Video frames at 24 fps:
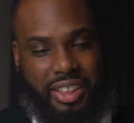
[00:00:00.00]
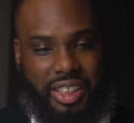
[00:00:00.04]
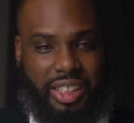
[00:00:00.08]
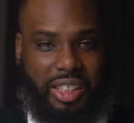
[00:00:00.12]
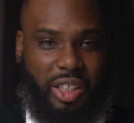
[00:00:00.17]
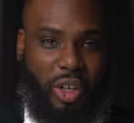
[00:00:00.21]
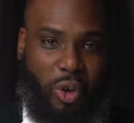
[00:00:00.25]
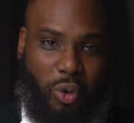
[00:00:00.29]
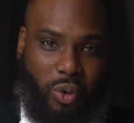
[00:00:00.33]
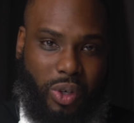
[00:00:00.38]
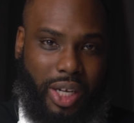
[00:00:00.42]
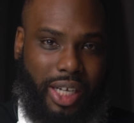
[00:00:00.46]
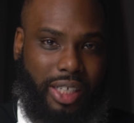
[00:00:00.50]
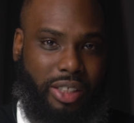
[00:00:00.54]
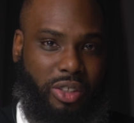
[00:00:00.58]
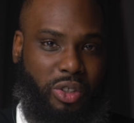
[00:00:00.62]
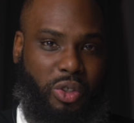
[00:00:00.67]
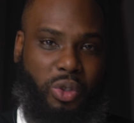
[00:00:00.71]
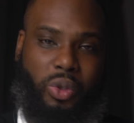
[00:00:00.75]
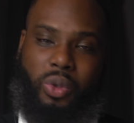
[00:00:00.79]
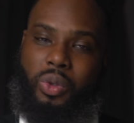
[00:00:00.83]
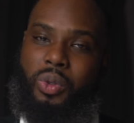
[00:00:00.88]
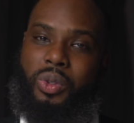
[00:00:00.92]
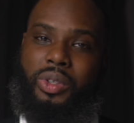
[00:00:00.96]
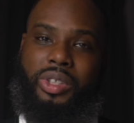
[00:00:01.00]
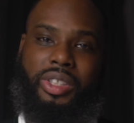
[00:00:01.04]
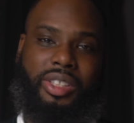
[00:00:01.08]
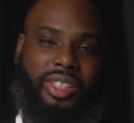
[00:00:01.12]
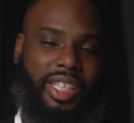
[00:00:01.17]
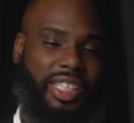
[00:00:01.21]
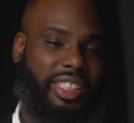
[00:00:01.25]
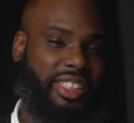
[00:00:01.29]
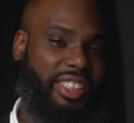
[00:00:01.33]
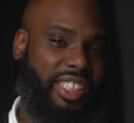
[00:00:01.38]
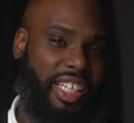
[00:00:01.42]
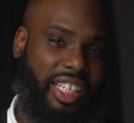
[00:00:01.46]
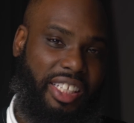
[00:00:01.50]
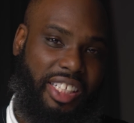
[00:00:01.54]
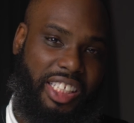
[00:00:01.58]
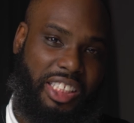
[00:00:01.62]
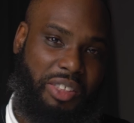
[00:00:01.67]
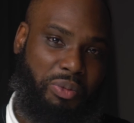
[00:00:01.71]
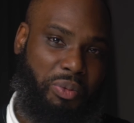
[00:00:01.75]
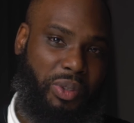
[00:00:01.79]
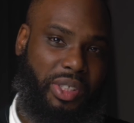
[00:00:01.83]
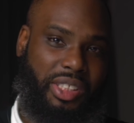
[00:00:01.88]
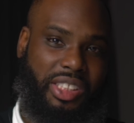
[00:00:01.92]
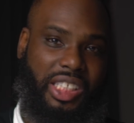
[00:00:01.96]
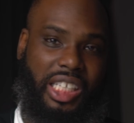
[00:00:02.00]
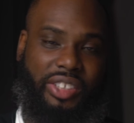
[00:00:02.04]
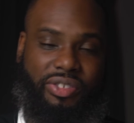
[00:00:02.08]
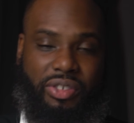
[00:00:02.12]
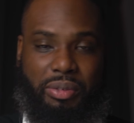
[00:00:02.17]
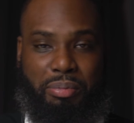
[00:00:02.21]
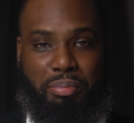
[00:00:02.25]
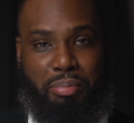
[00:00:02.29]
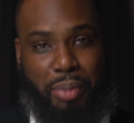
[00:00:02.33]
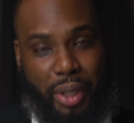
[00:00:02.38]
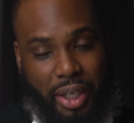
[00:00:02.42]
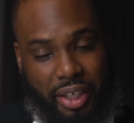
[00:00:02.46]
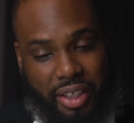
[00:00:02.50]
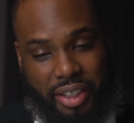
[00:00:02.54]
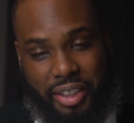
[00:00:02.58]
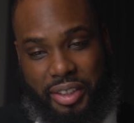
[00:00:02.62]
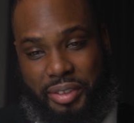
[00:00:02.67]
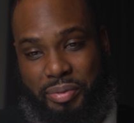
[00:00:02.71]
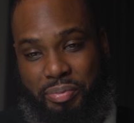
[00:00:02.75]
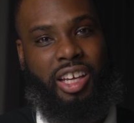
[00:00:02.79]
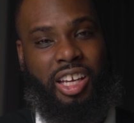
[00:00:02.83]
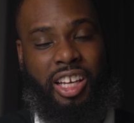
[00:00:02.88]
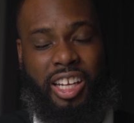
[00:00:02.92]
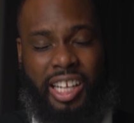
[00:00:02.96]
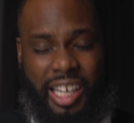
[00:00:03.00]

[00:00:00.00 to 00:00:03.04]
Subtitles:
in low light too. They're saying this one is even better. It